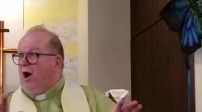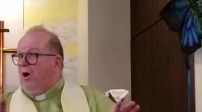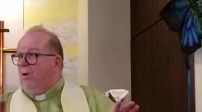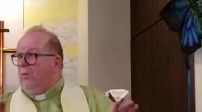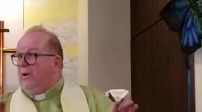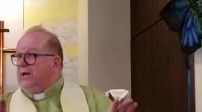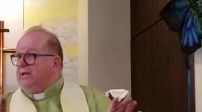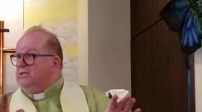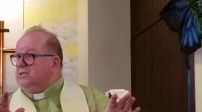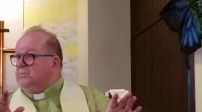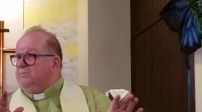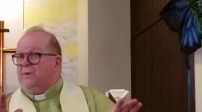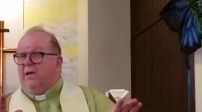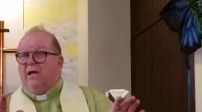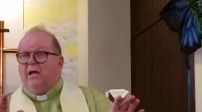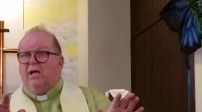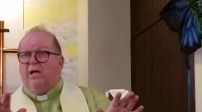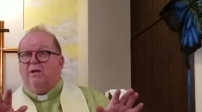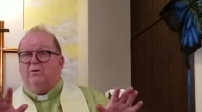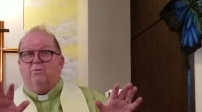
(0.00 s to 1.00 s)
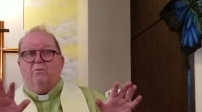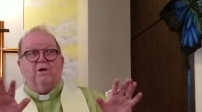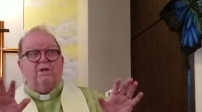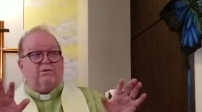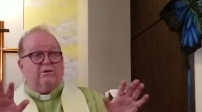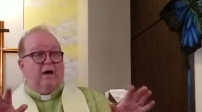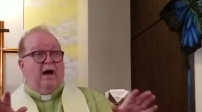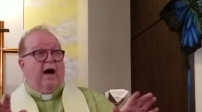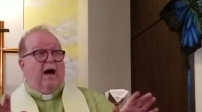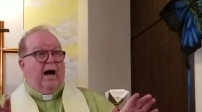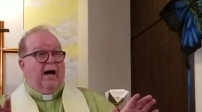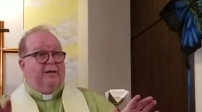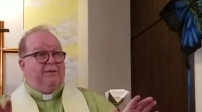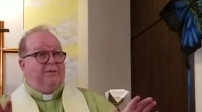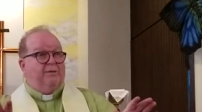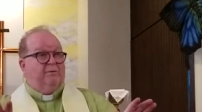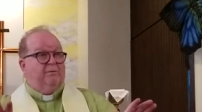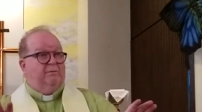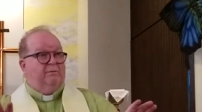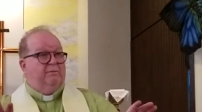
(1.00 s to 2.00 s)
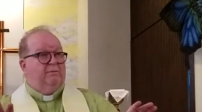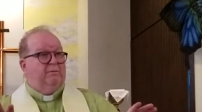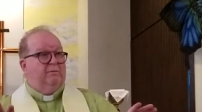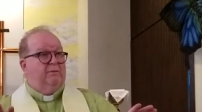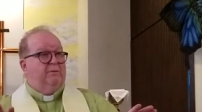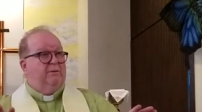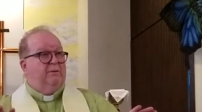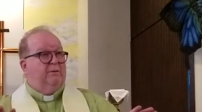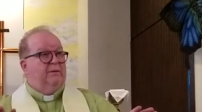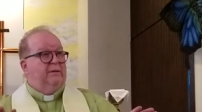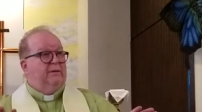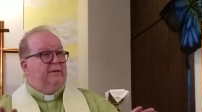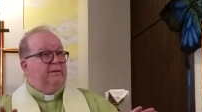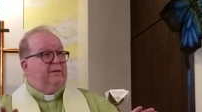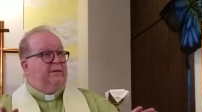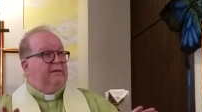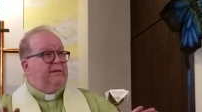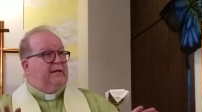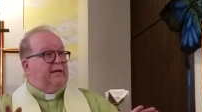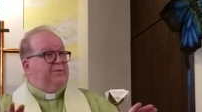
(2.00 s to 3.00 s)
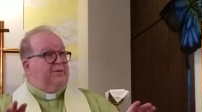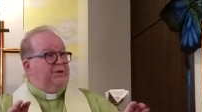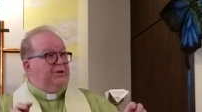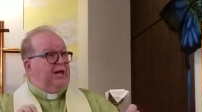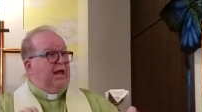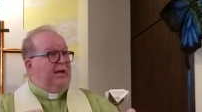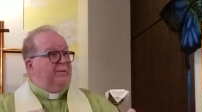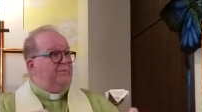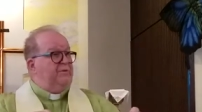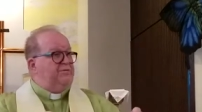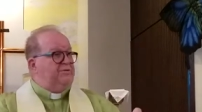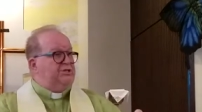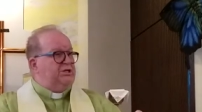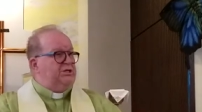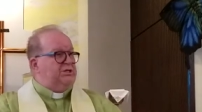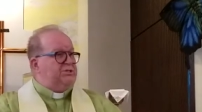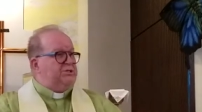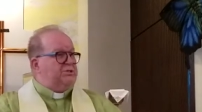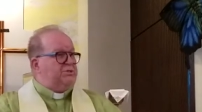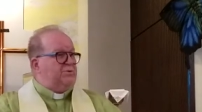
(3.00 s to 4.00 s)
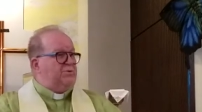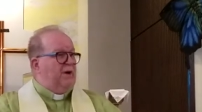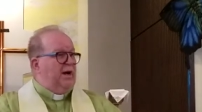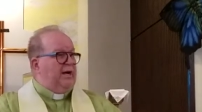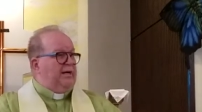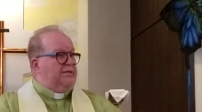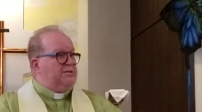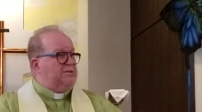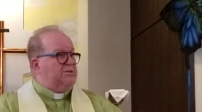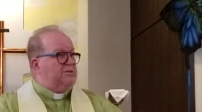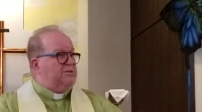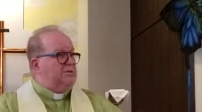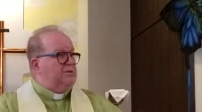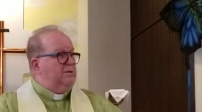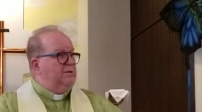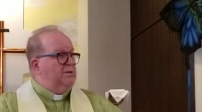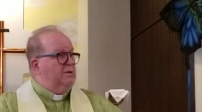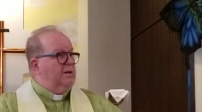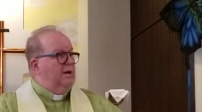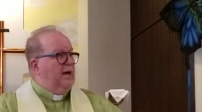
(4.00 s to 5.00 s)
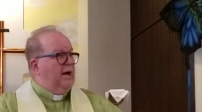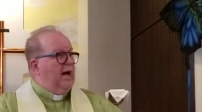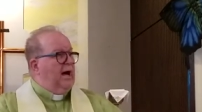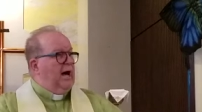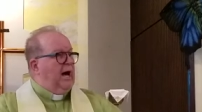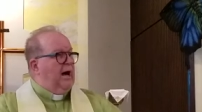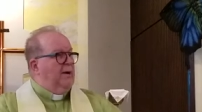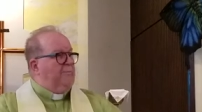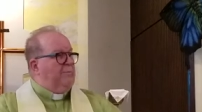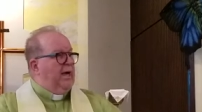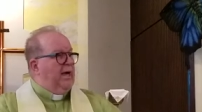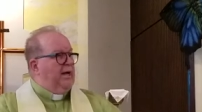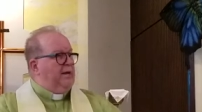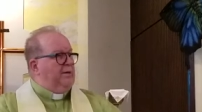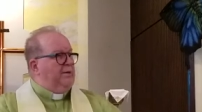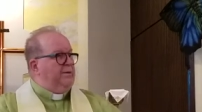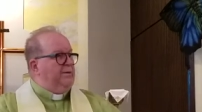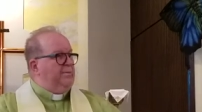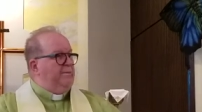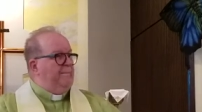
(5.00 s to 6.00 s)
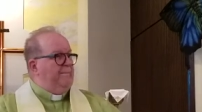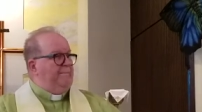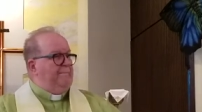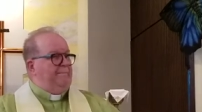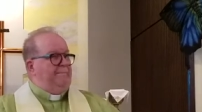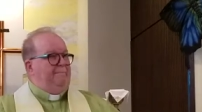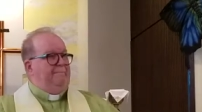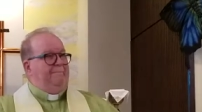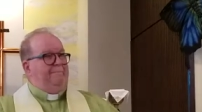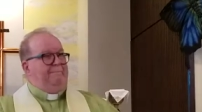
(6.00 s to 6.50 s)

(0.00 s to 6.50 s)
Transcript: always being with God. In the name of Jesus Christ, Amen. Amen.